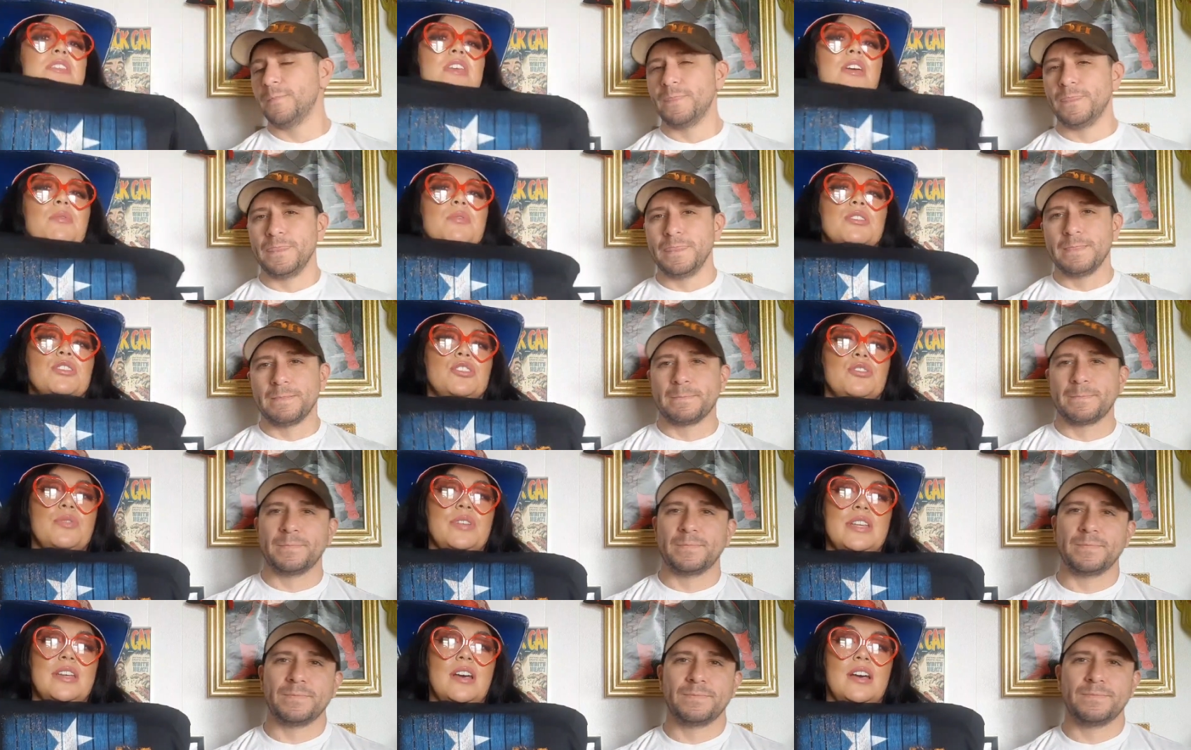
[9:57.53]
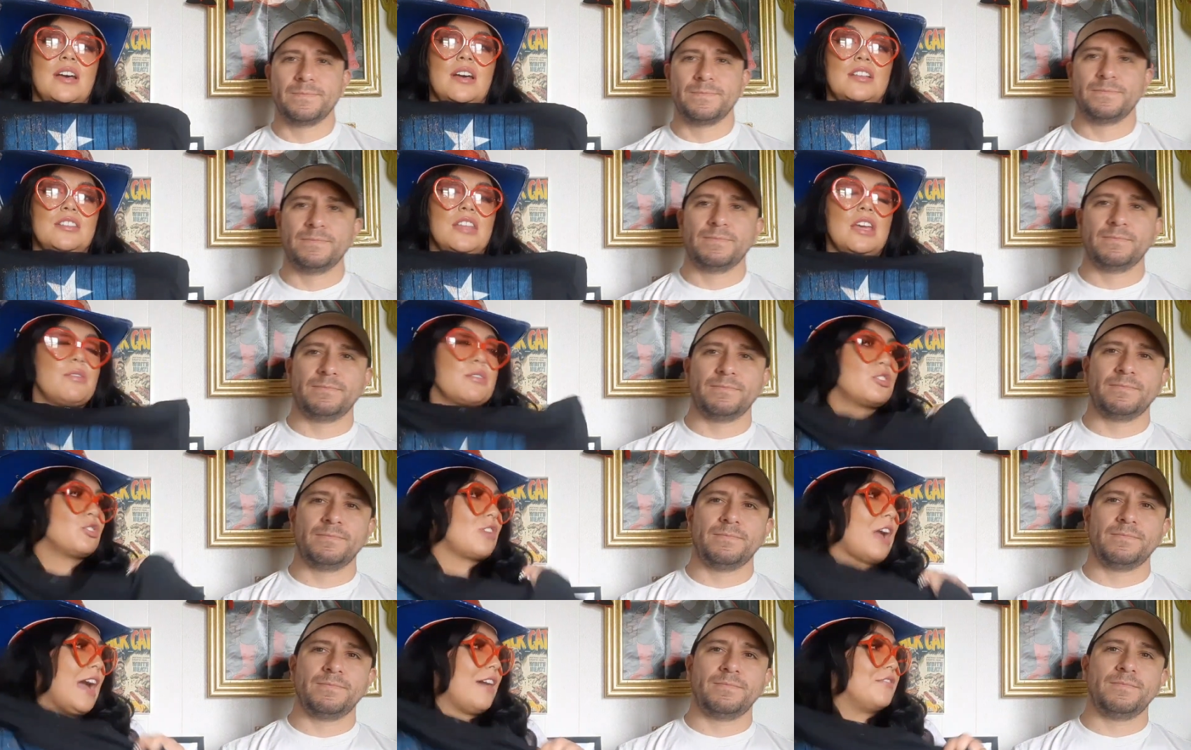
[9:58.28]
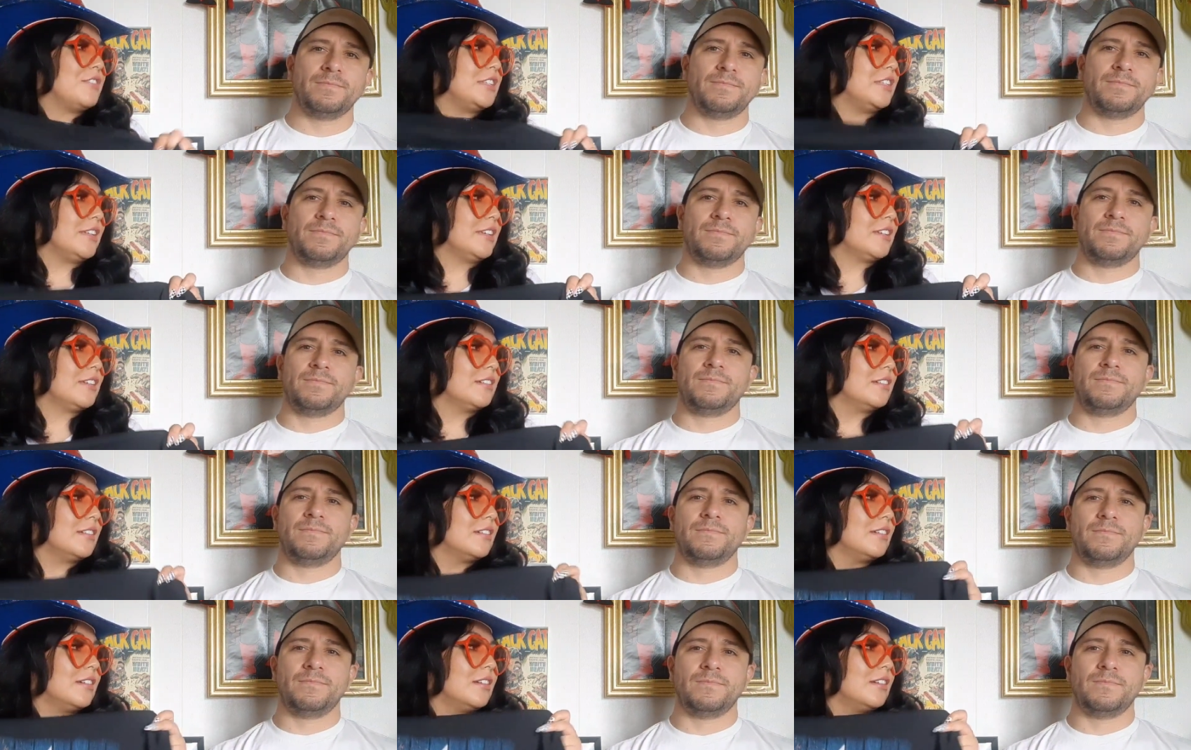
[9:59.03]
Speaker 1: when they were doing. Uh, they were traveling.